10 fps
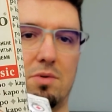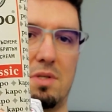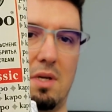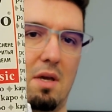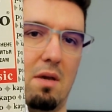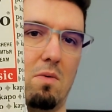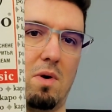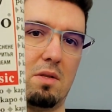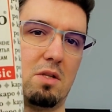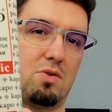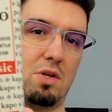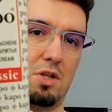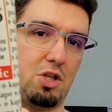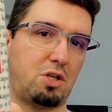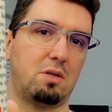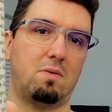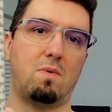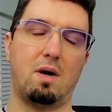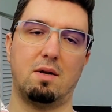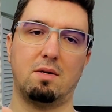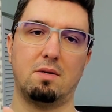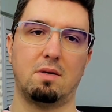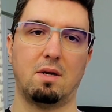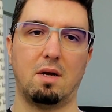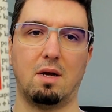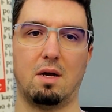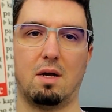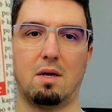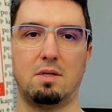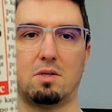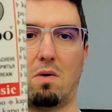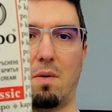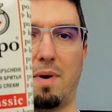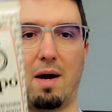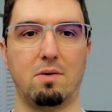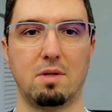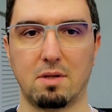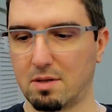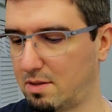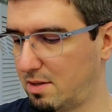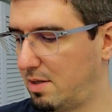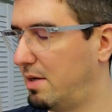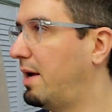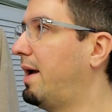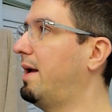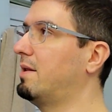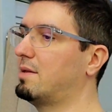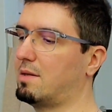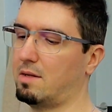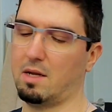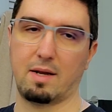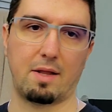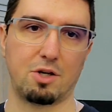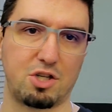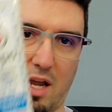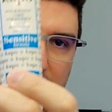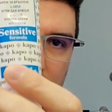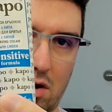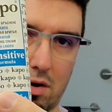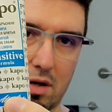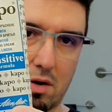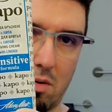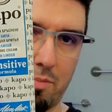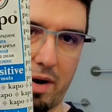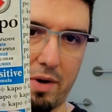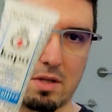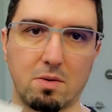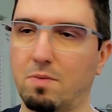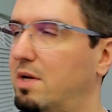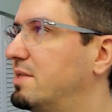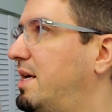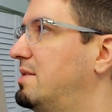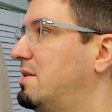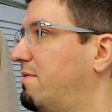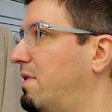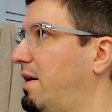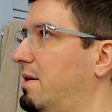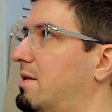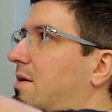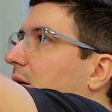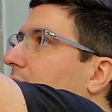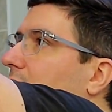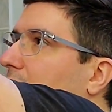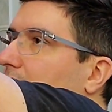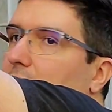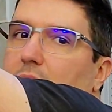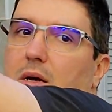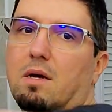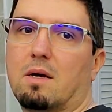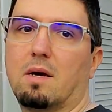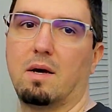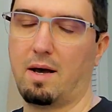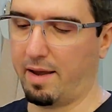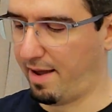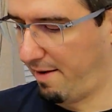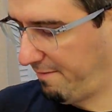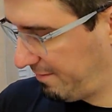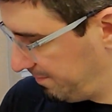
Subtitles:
see what the traditional one is all about, and in another shave we're gonna compare it with the sensitive line that I have.